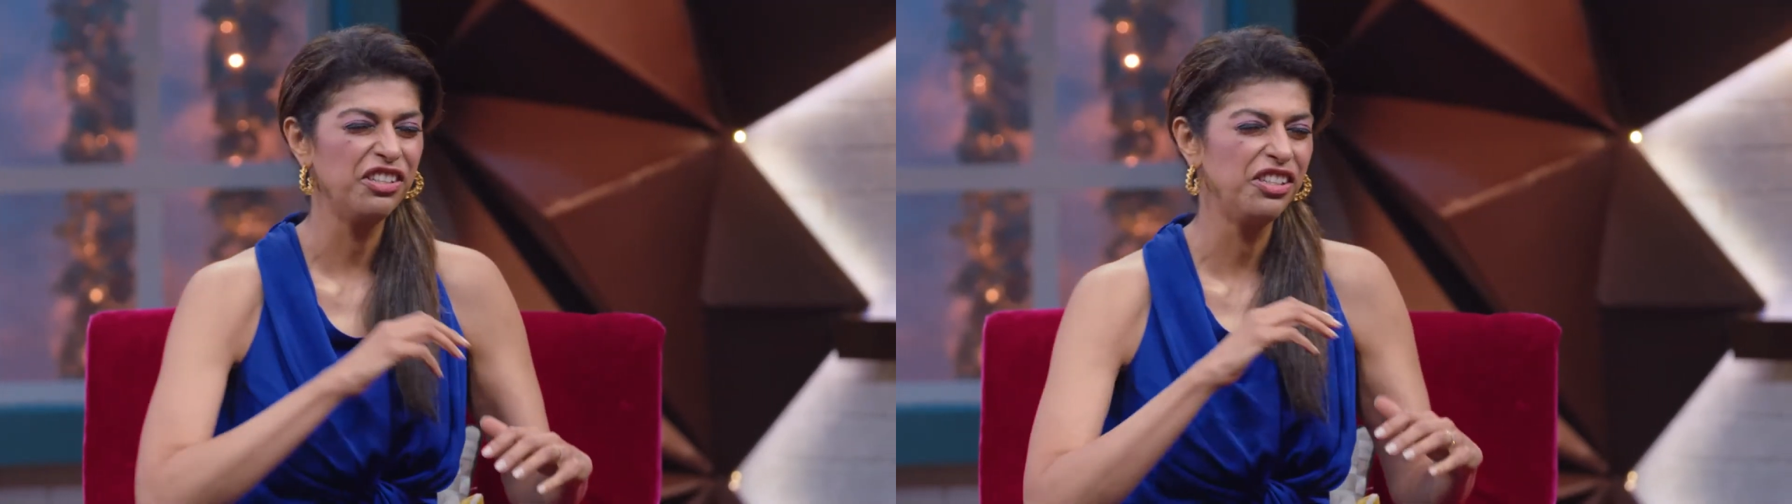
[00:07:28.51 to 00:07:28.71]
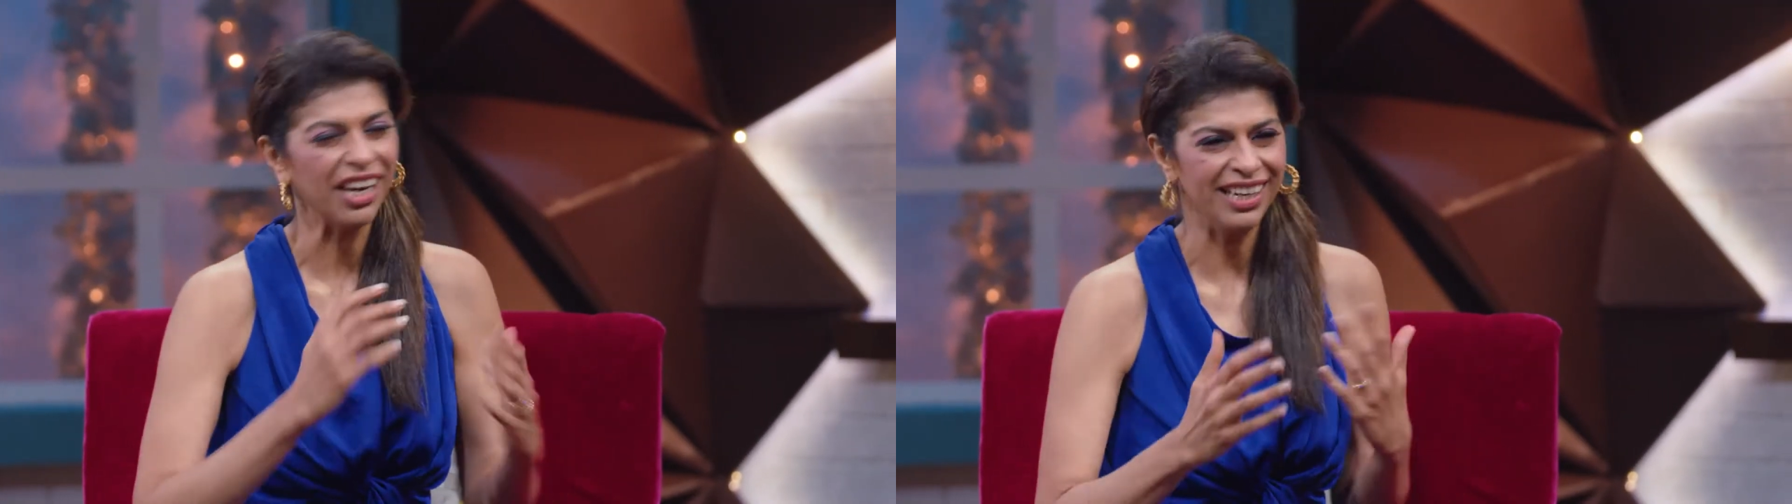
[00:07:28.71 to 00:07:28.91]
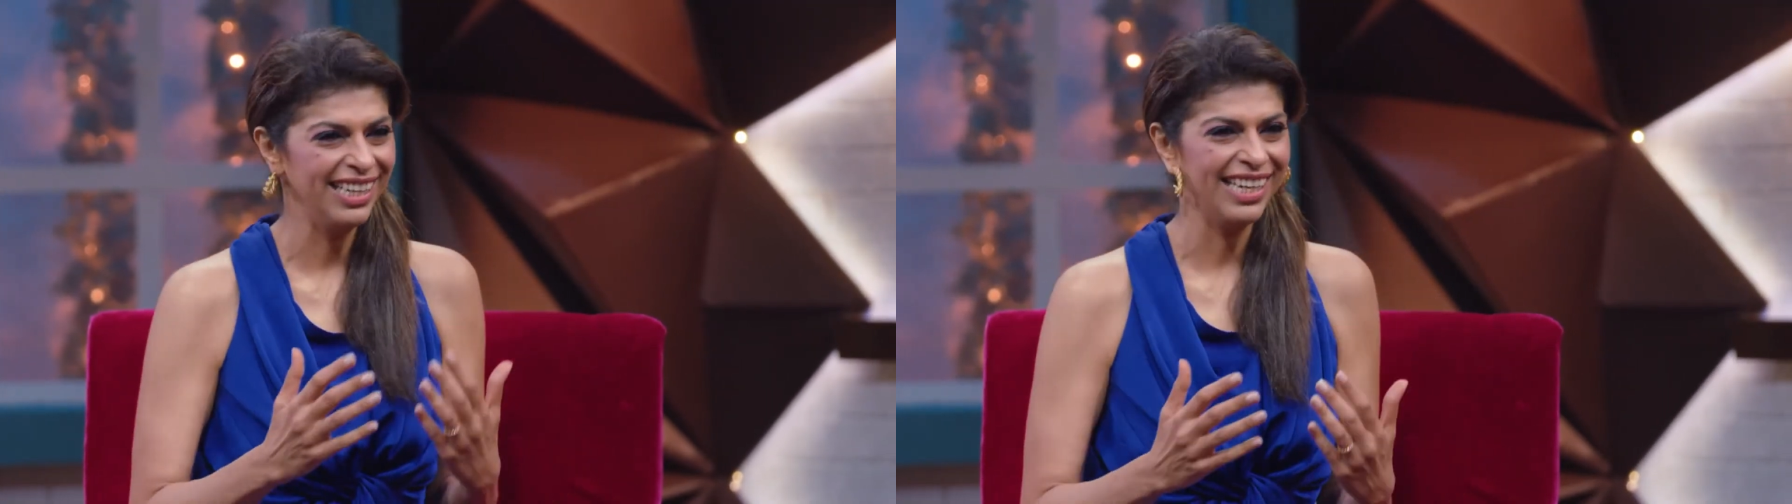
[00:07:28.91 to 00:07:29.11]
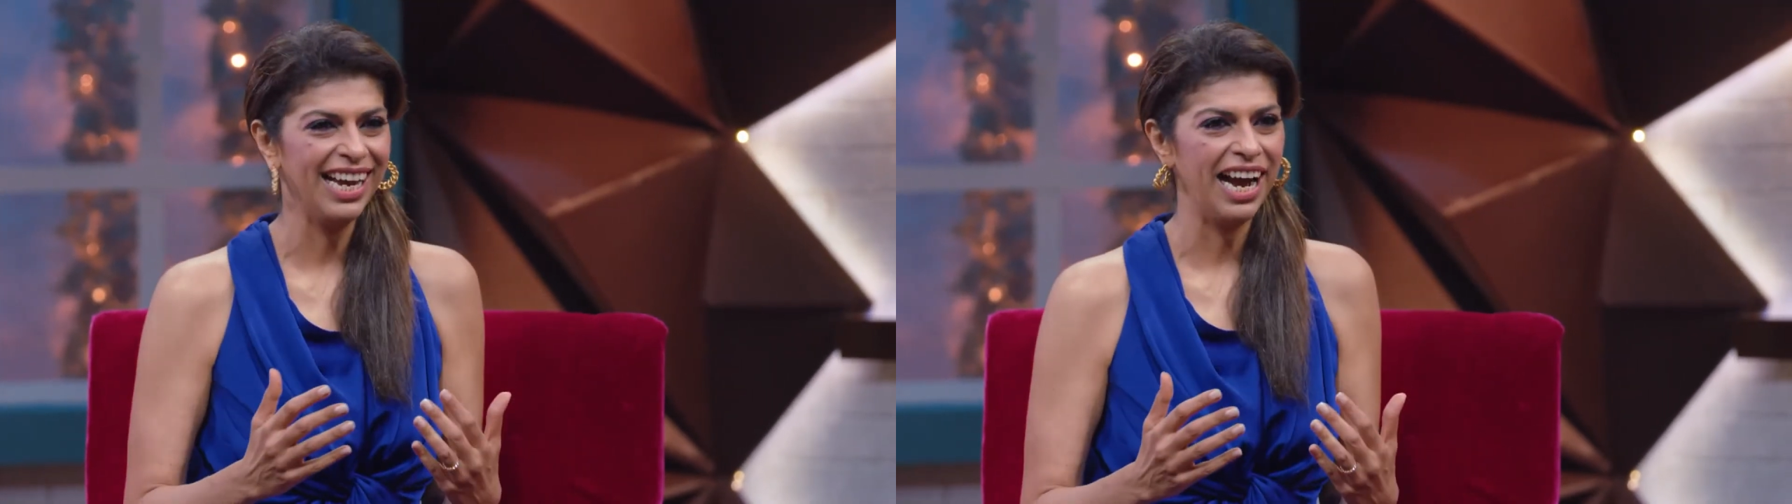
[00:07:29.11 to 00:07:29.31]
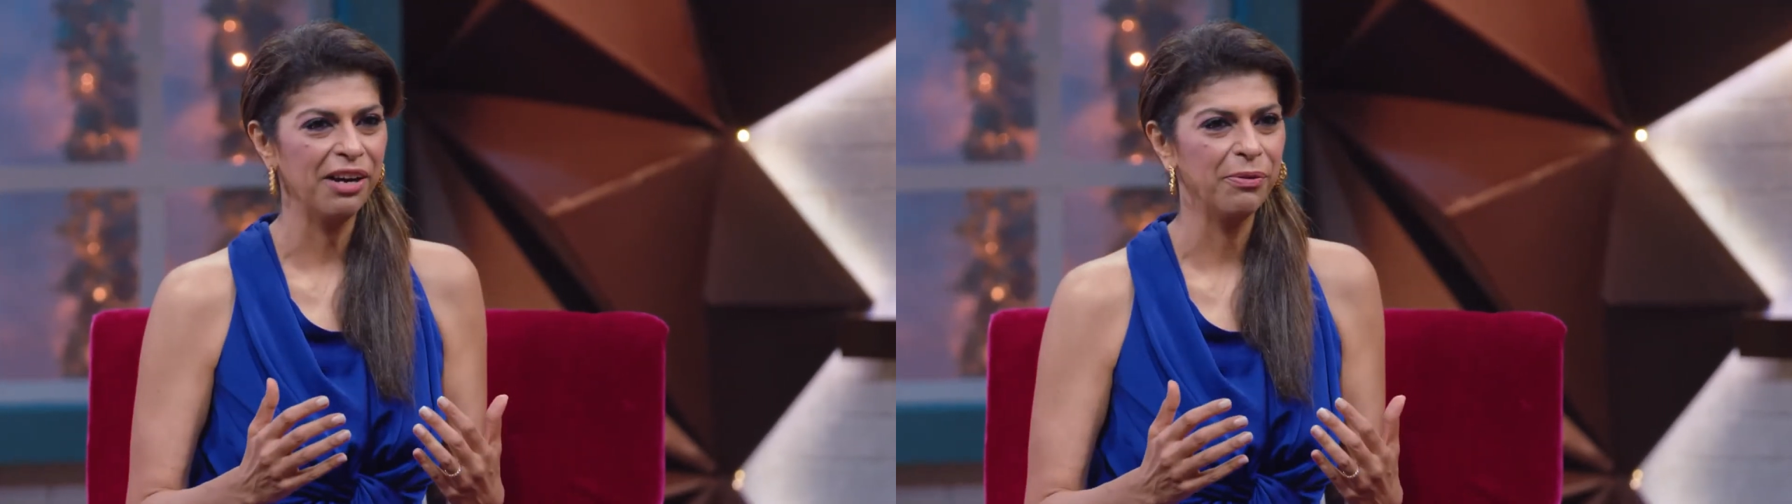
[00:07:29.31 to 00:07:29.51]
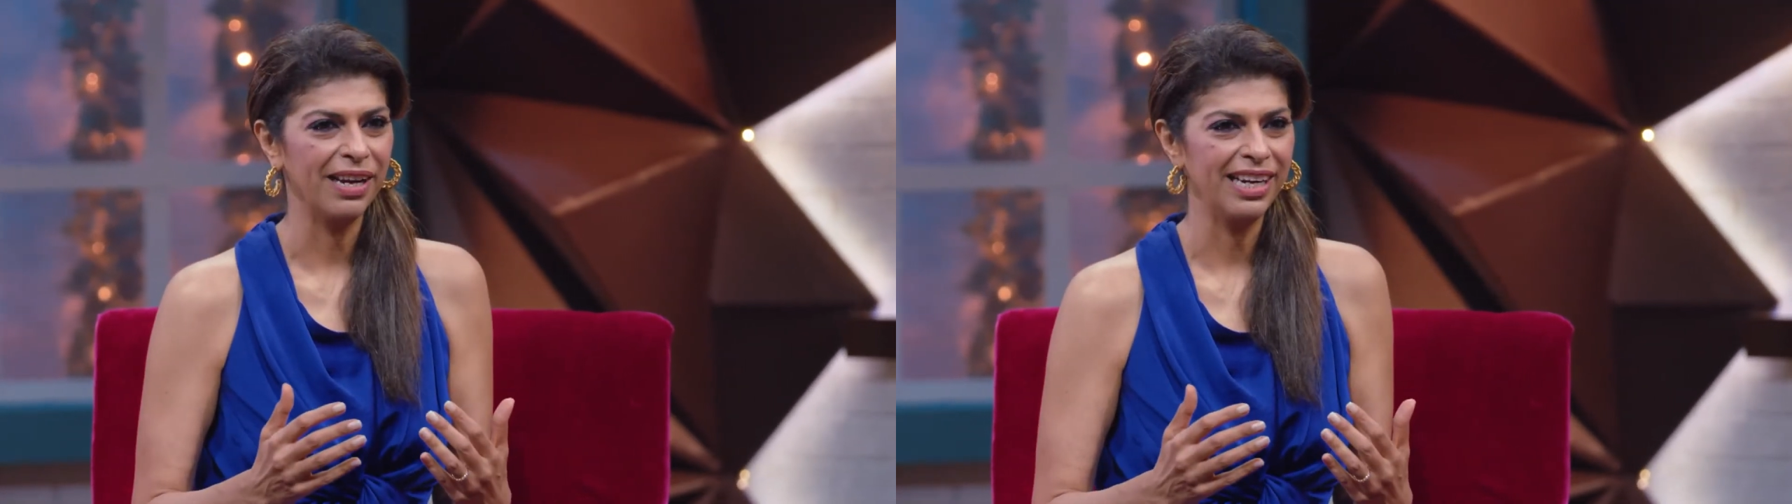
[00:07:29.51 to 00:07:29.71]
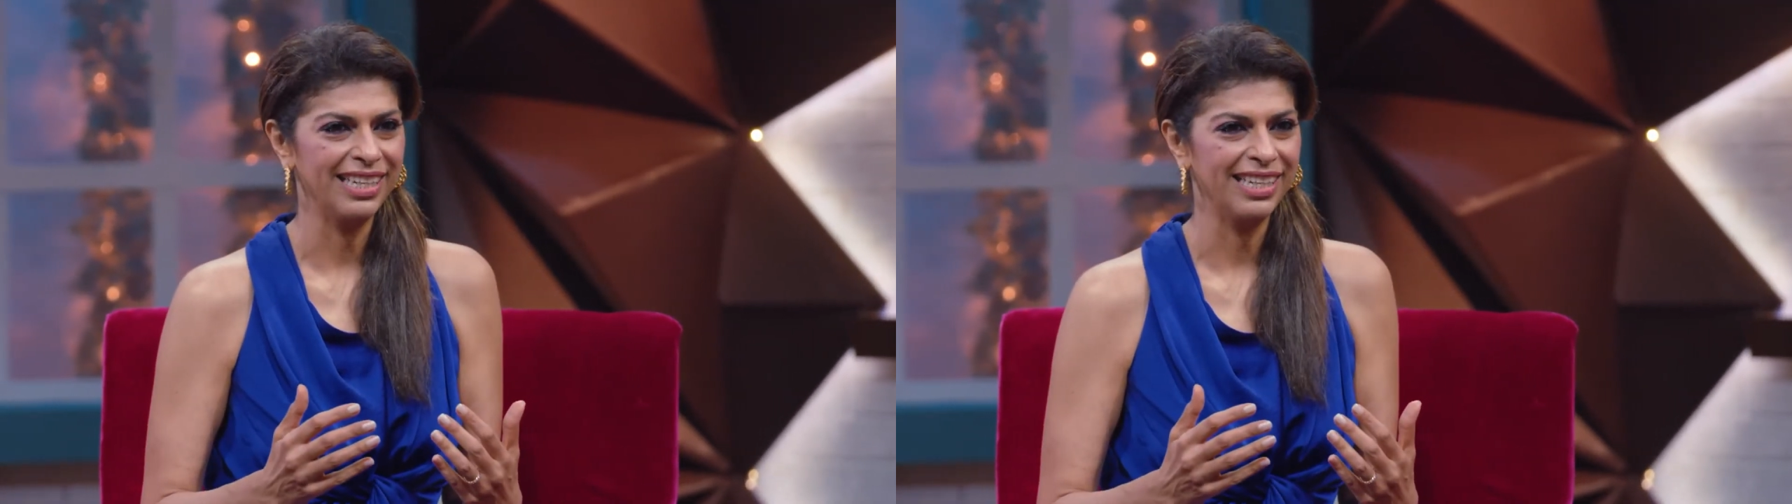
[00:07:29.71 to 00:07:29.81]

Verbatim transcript: Jalli ki aag wala